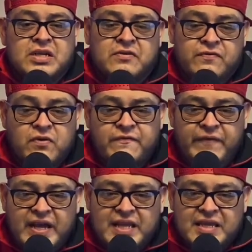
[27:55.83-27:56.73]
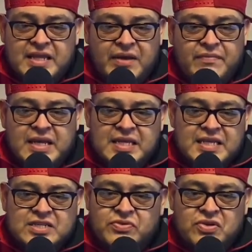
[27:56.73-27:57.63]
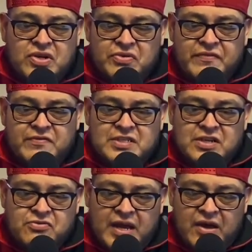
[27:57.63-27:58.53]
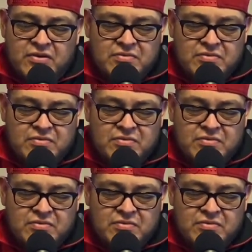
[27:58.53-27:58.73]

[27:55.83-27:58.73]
for a fight like that. I think that's what you ought to wait for is a crowd.